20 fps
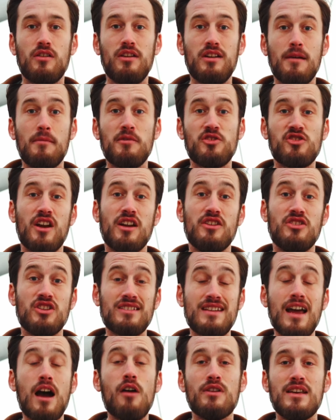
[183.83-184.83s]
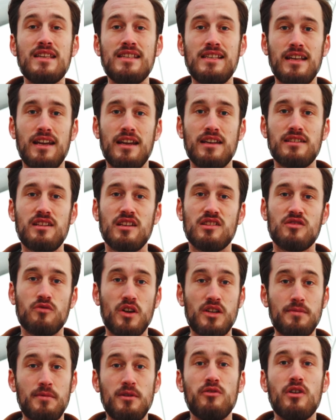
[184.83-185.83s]
to demonstrate just how easy it is to
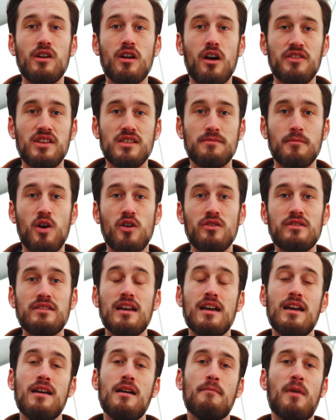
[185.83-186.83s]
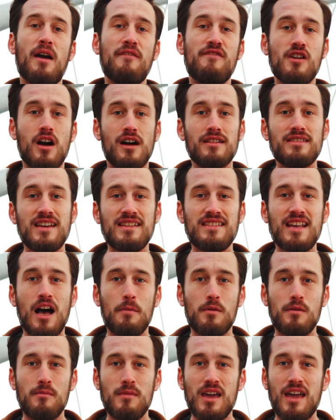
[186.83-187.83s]
switch between all these modes, my fiance is
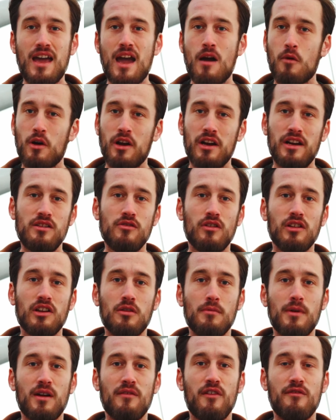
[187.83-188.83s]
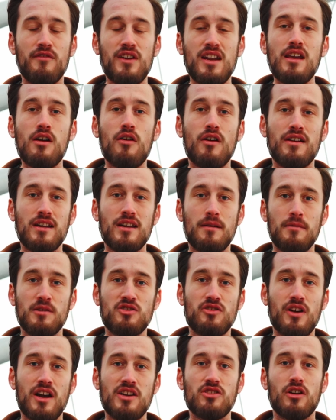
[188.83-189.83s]
helping me, and we're going to do a little bit of a video and
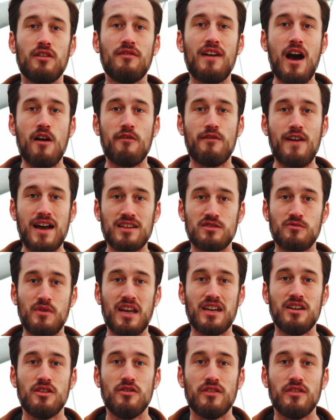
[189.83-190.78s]
demonstration of how fast we can do